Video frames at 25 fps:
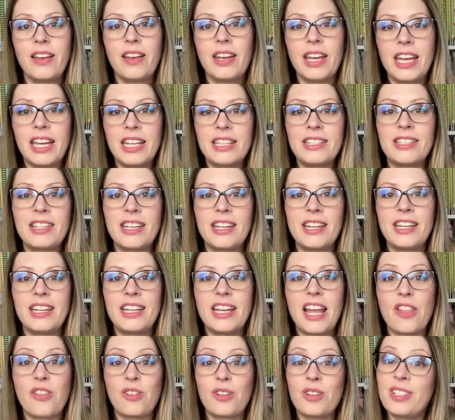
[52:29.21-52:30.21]
It's in
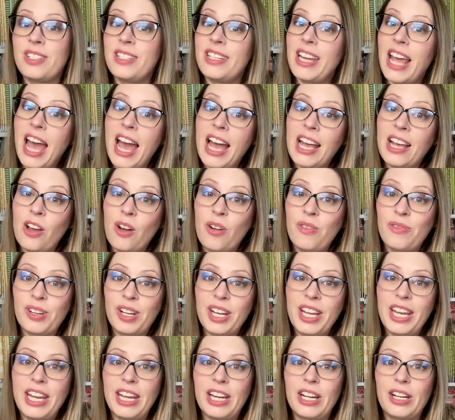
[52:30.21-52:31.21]
another stack over
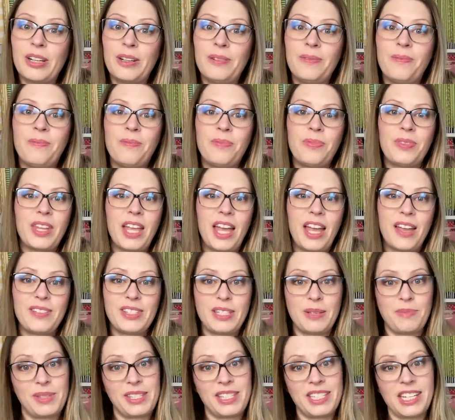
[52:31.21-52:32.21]
here of
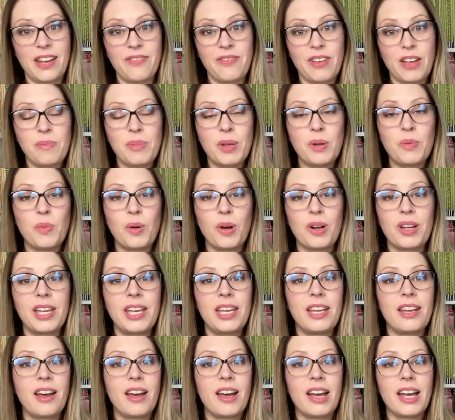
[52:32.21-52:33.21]
some stuff I've been
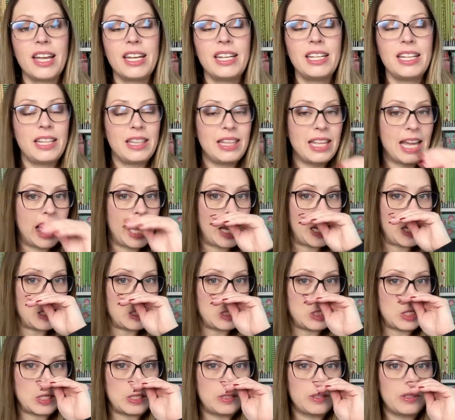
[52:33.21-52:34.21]
working on that
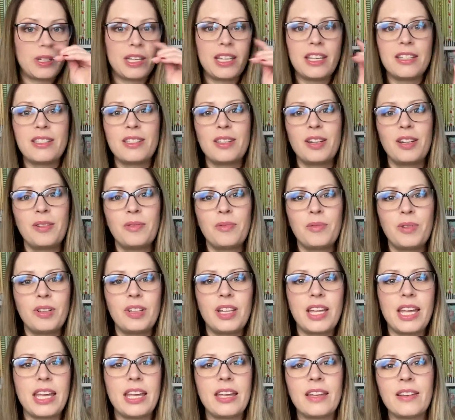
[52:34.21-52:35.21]
just isn't
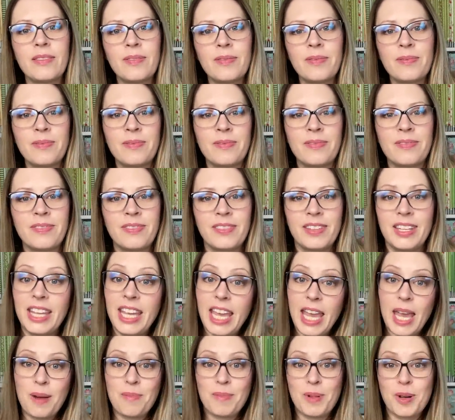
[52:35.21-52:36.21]
really
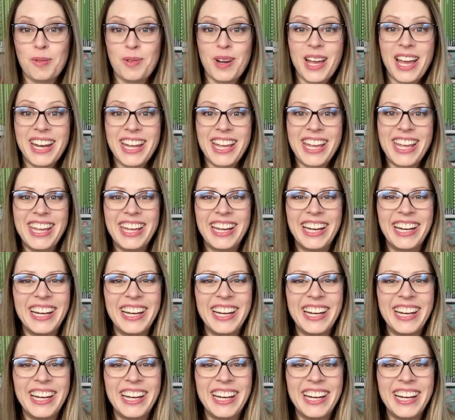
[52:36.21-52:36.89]
camera ready.